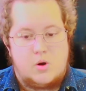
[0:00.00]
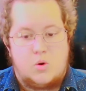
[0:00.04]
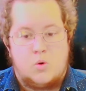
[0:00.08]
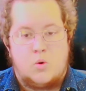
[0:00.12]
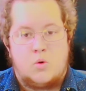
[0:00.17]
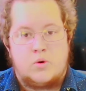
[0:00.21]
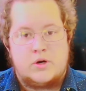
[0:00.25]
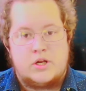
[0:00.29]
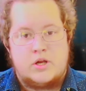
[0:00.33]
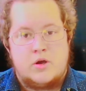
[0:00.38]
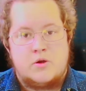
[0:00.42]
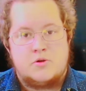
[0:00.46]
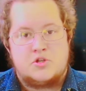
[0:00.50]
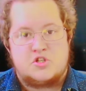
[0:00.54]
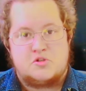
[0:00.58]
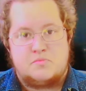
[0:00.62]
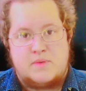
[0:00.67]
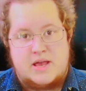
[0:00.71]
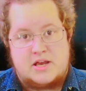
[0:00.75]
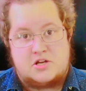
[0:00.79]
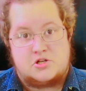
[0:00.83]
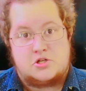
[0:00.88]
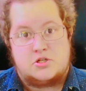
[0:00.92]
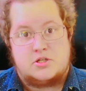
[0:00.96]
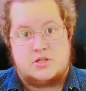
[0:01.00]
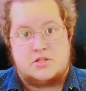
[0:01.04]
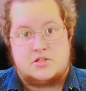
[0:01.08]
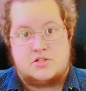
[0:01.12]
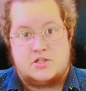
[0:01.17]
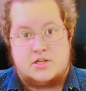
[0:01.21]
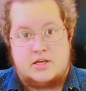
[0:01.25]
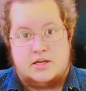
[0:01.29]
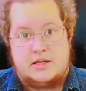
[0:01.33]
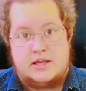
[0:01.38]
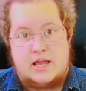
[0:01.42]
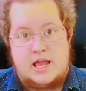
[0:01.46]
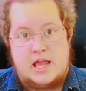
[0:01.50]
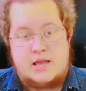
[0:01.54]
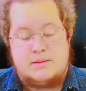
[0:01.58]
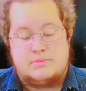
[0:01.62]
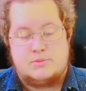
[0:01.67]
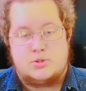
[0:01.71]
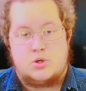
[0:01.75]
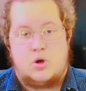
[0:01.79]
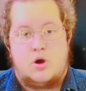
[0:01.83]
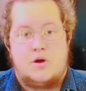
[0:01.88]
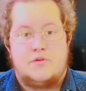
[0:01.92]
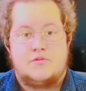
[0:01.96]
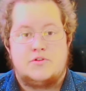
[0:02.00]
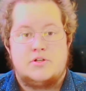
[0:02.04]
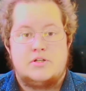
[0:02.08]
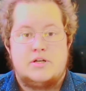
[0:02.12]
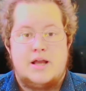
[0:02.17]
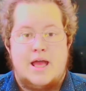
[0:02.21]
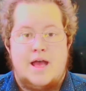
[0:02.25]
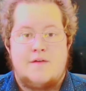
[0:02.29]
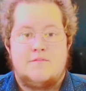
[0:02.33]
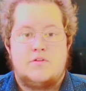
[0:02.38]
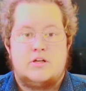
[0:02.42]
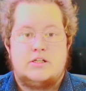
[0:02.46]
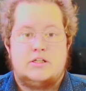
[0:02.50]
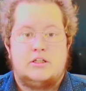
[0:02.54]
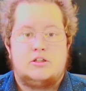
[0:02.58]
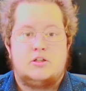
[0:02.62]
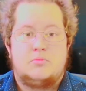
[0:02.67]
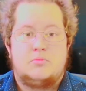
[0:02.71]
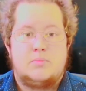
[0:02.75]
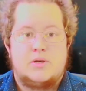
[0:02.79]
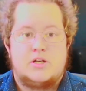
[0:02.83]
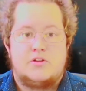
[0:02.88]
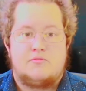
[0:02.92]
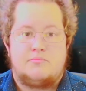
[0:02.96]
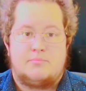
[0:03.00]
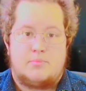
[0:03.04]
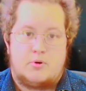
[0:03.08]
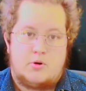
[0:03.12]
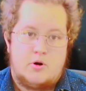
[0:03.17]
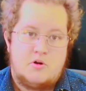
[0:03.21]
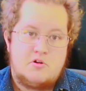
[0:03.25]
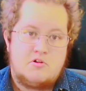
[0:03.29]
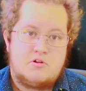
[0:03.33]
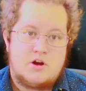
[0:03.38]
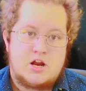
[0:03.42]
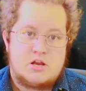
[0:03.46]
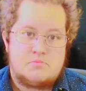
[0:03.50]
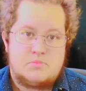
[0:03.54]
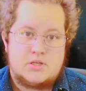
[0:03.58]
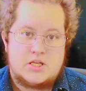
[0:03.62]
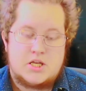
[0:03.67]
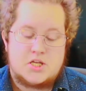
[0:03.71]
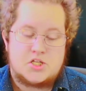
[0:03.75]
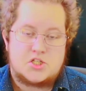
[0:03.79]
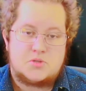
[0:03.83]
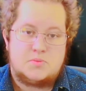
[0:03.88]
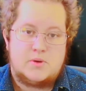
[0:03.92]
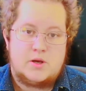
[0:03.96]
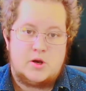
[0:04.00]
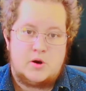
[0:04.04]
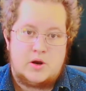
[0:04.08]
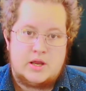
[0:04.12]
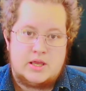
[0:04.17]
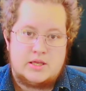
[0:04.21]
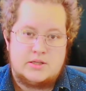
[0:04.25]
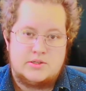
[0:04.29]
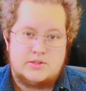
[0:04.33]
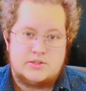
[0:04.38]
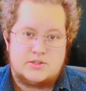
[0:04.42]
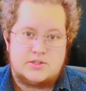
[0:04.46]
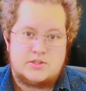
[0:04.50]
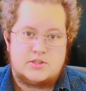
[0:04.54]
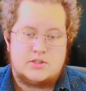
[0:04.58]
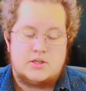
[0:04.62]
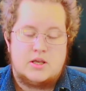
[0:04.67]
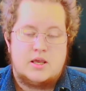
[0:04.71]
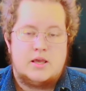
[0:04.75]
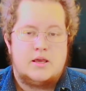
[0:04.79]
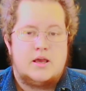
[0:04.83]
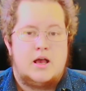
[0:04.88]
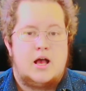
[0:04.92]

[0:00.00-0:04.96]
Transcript: Audio specialists in games often have a little bit of programming experience.